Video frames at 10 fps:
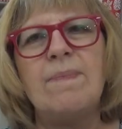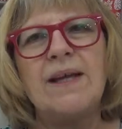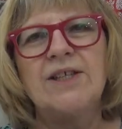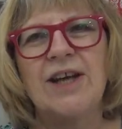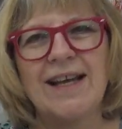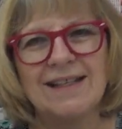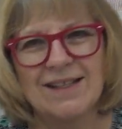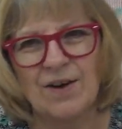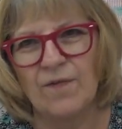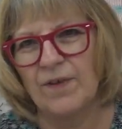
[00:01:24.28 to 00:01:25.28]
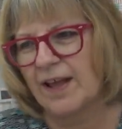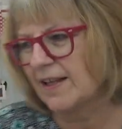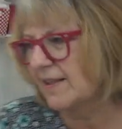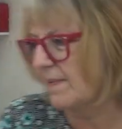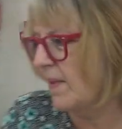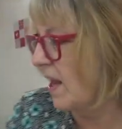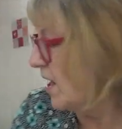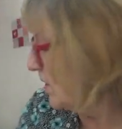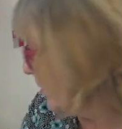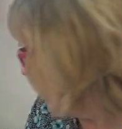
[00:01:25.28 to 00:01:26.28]
big giant snowflakes.
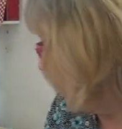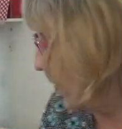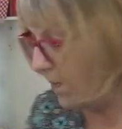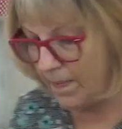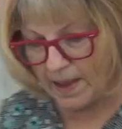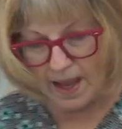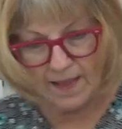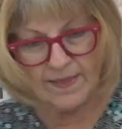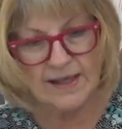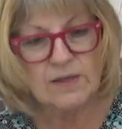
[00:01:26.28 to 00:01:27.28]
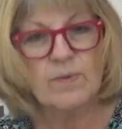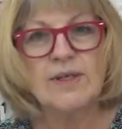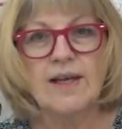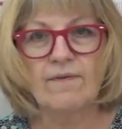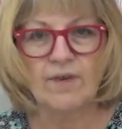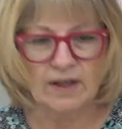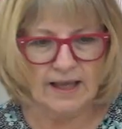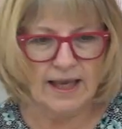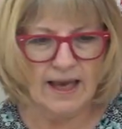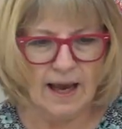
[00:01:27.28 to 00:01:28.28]
So this one
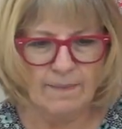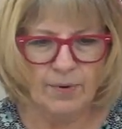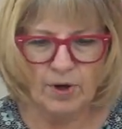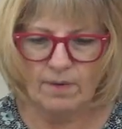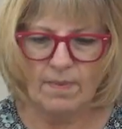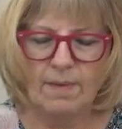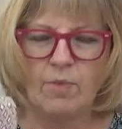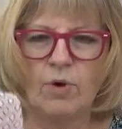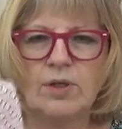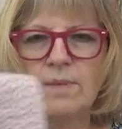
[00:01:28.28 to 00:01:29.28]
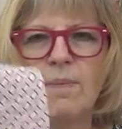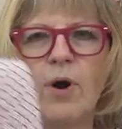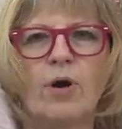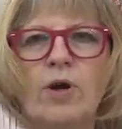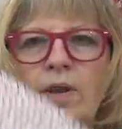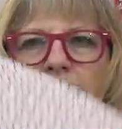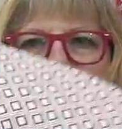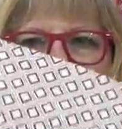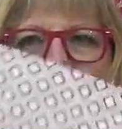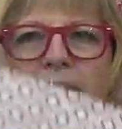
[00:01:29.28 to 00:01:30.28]
definitely, I put my Morrison Park on the
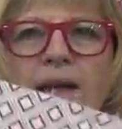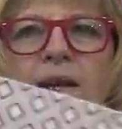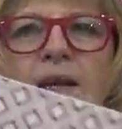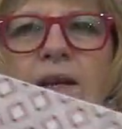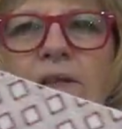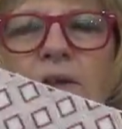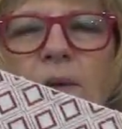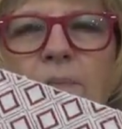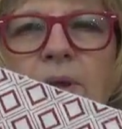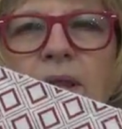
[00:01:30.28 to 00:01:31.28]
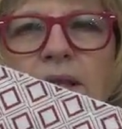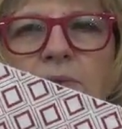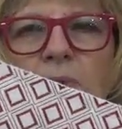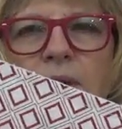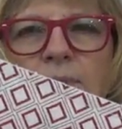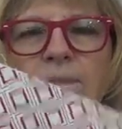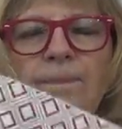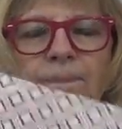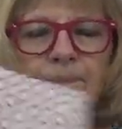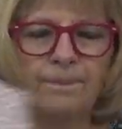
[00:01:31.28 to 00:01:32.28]
back. So I put this one.
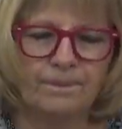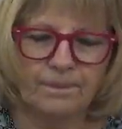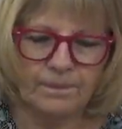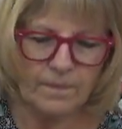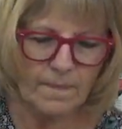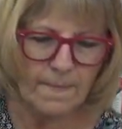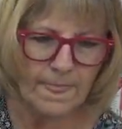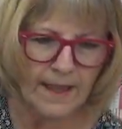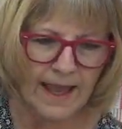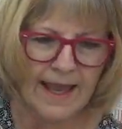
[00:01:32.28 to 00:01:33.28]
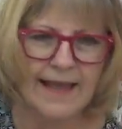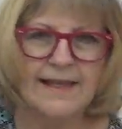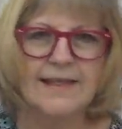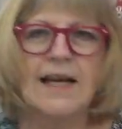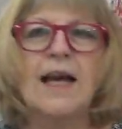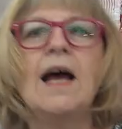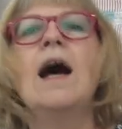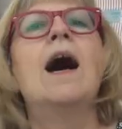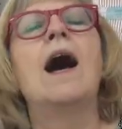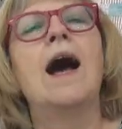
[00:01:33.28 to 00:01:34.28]
And
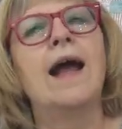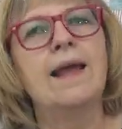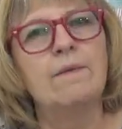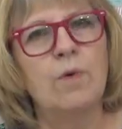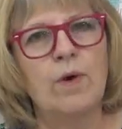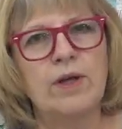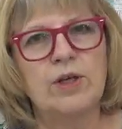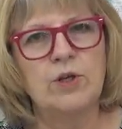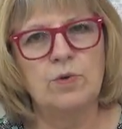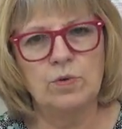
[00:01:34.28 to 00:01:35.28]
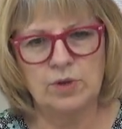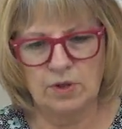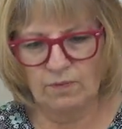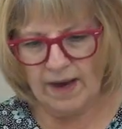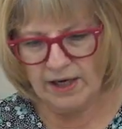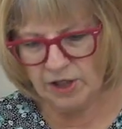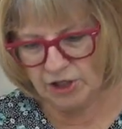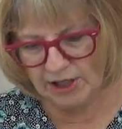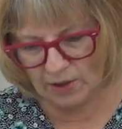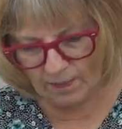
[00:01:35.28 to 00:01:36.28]
I am going to use the red
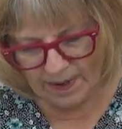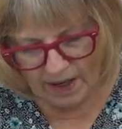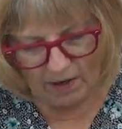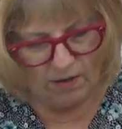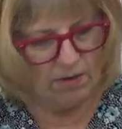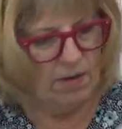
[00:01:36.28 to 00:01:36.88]
Jingle Bell